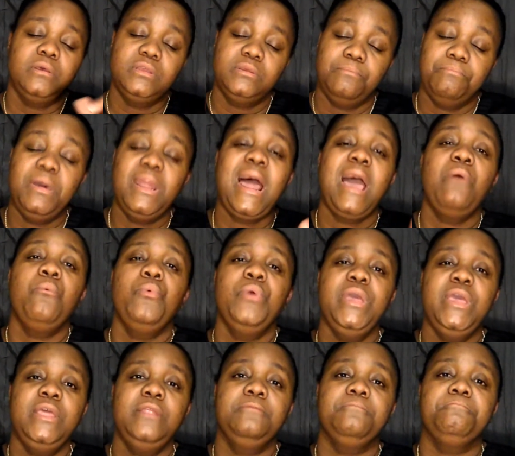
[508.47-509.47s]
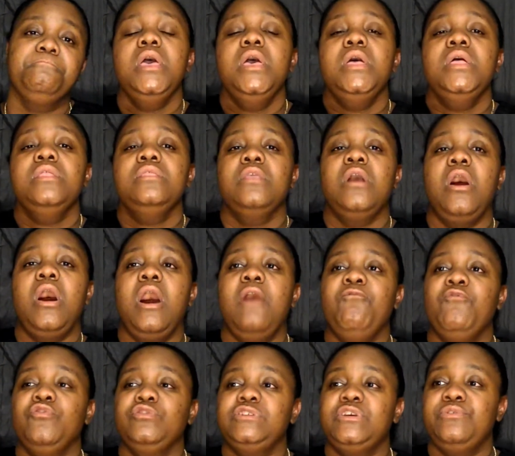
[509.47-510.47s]
But I went. The
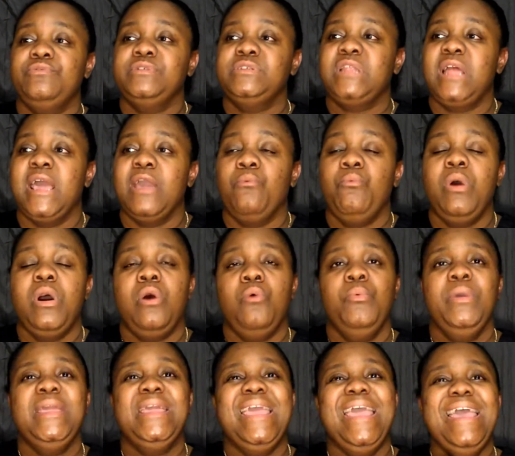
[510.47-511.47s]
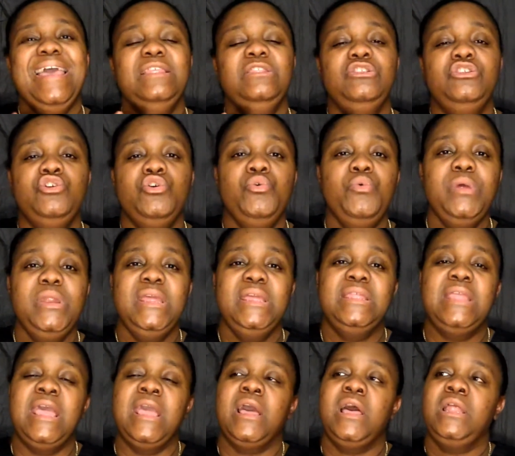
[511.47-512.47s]
officer was like, well, we can't do
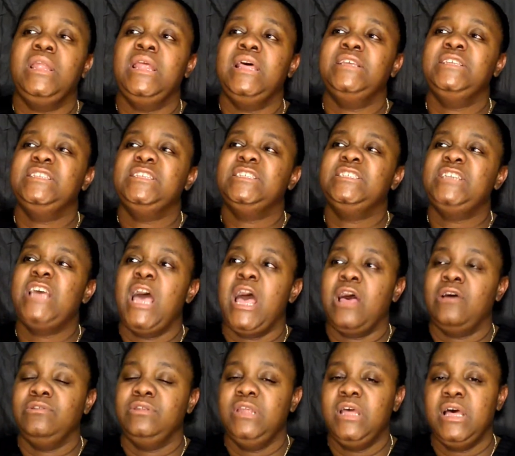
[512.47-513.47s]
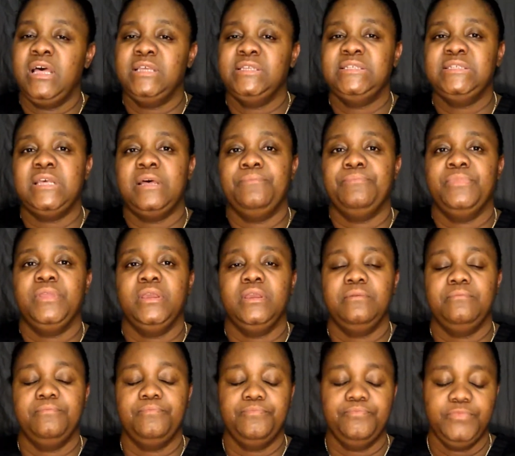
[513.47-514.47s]
anything unless the child does something.
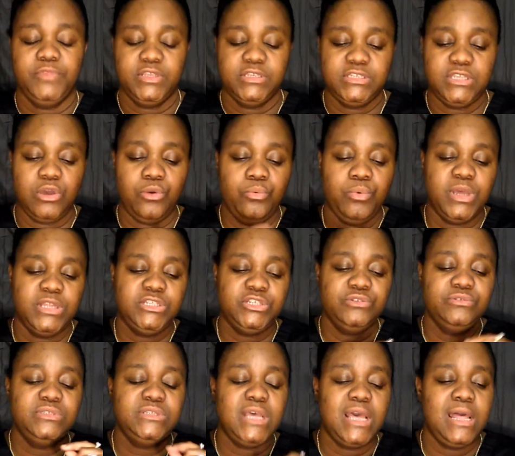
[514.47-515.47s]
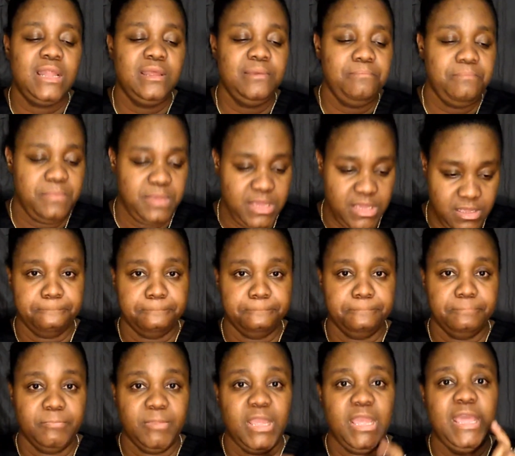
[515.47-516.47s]
So what you telling me?
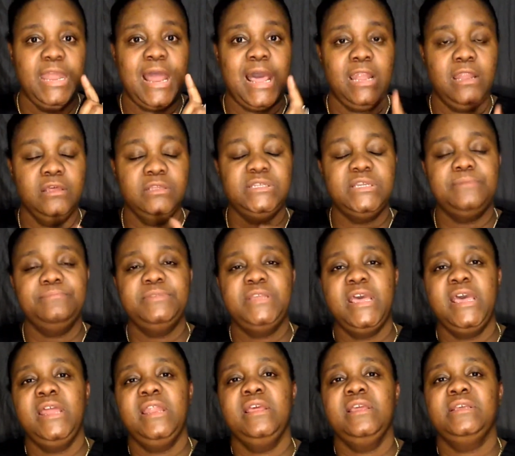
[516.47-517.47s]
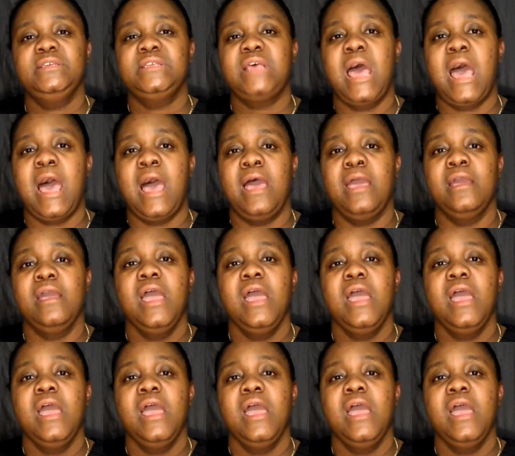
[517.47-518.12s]
And I looked him dead in his eye.